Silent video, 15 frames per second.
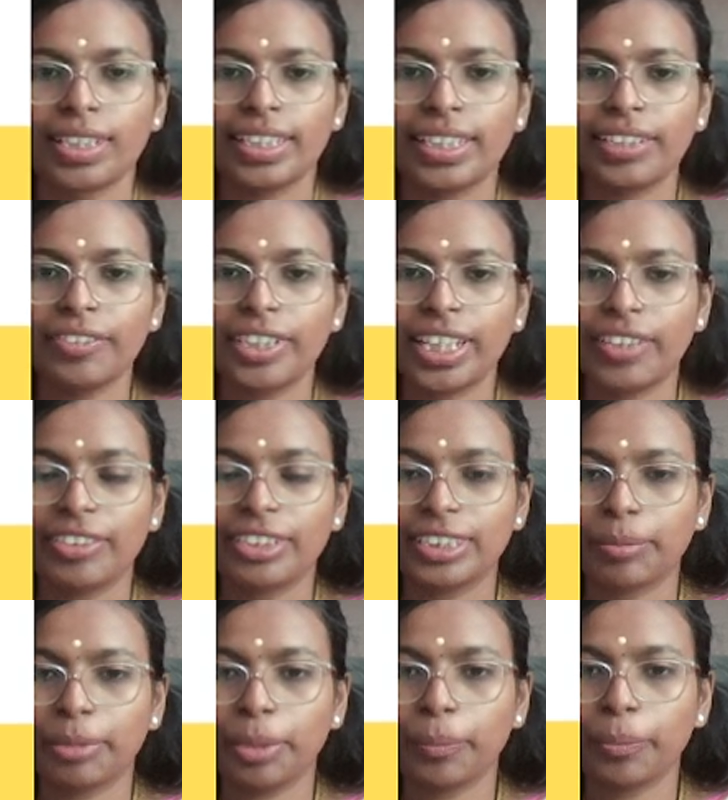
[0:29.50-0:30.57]
Here we have a
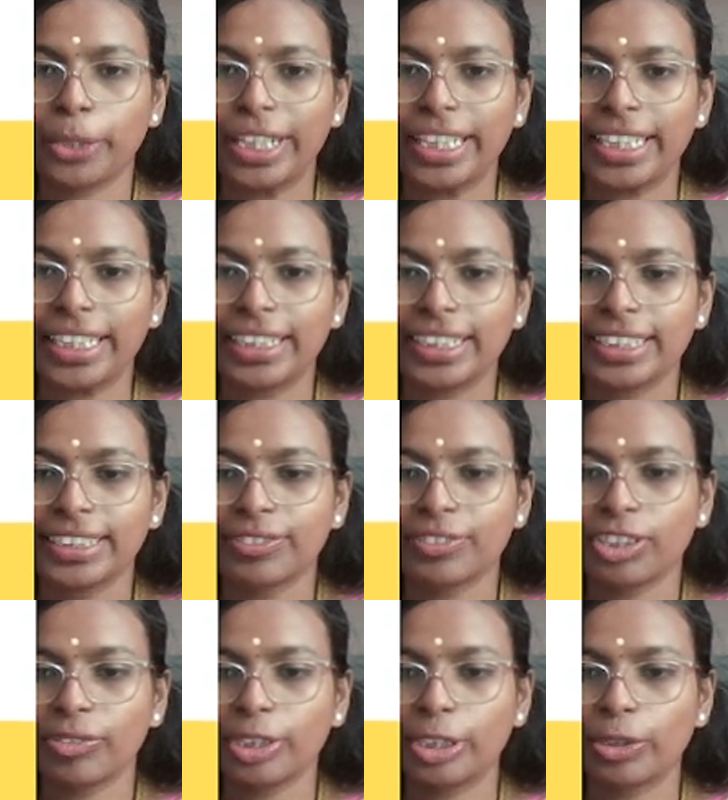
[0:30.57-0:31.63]
summing point, and this
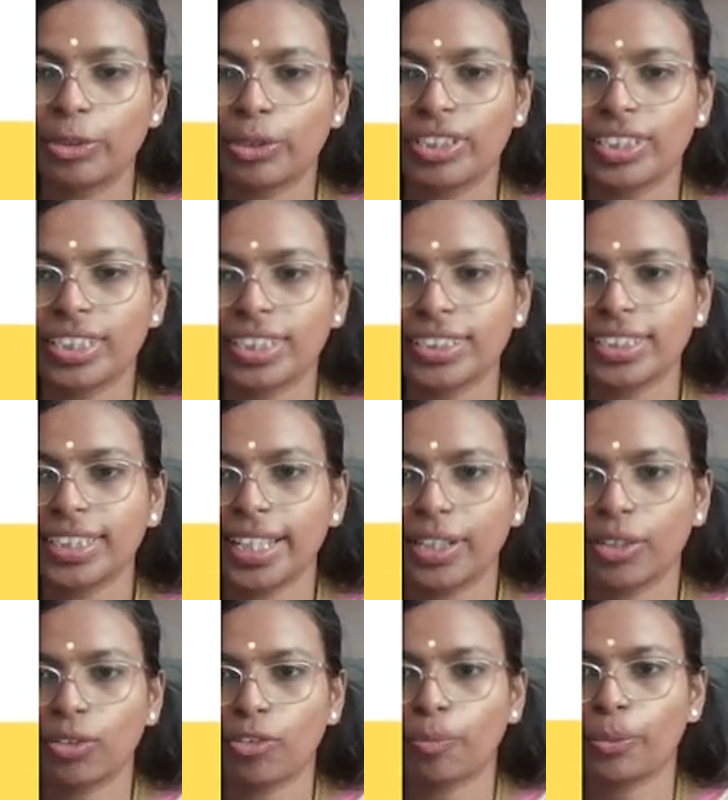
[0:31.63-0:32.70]
one we'll call it as a
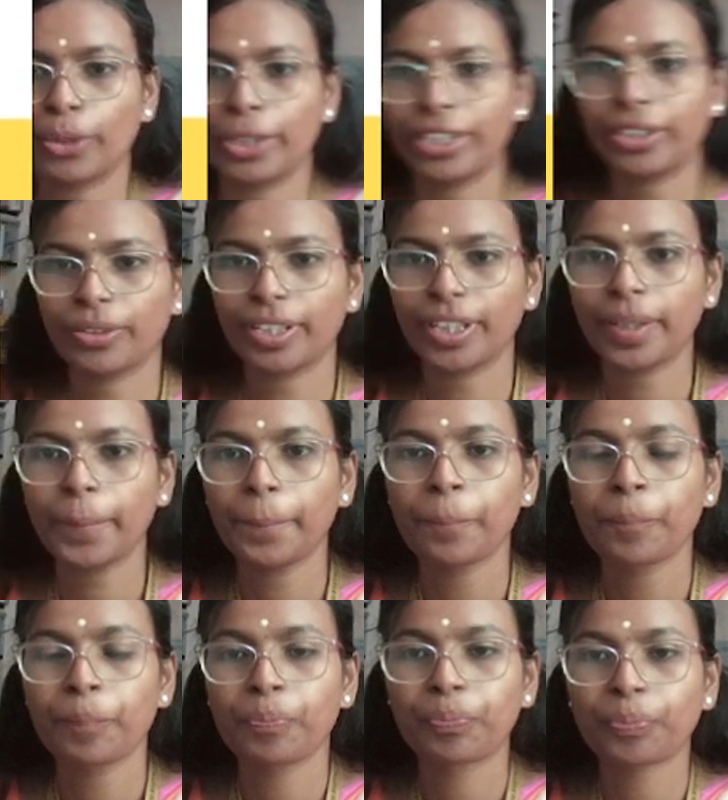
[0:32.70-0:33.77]
takeoff point. Okay.
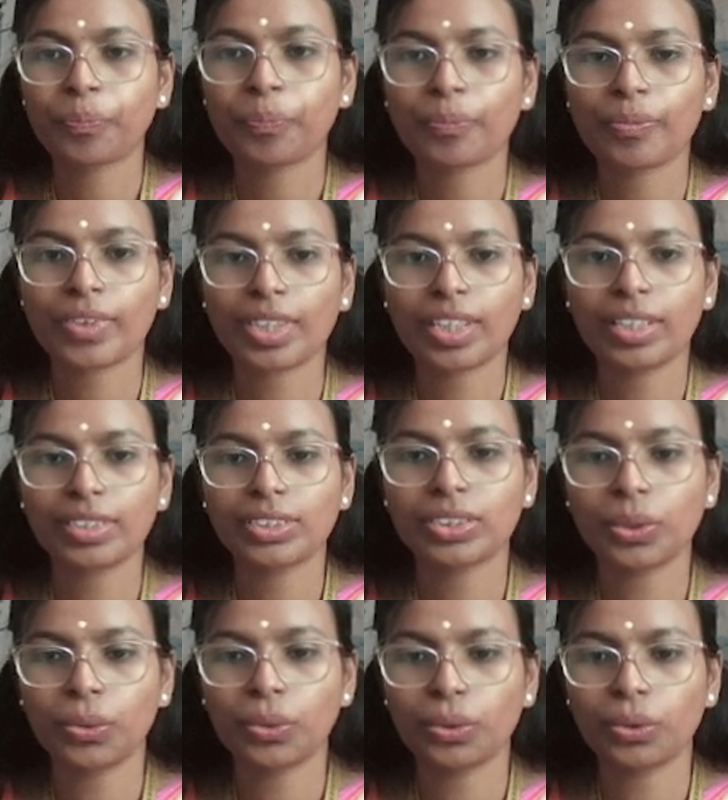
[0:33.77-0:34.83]

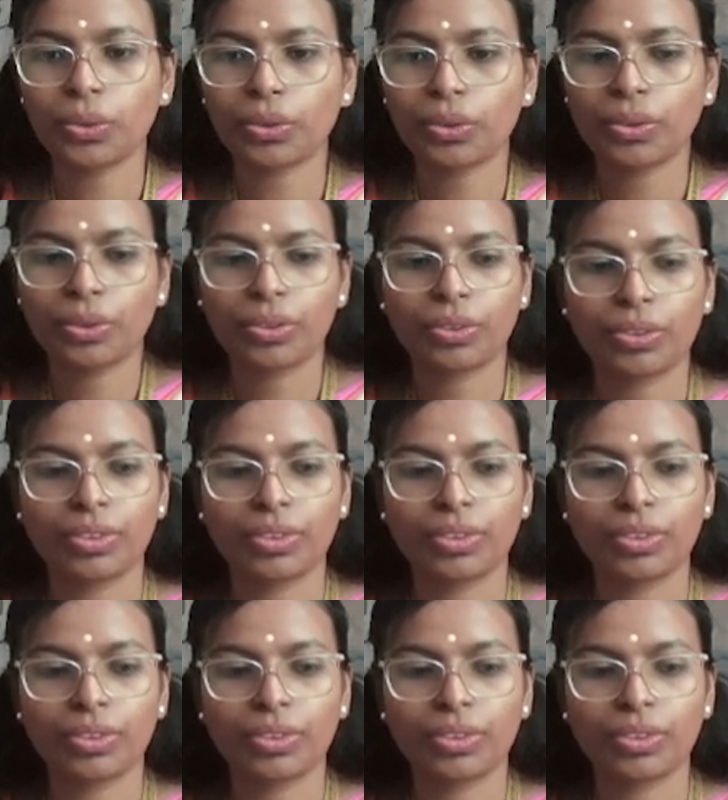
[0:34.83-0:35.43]
So,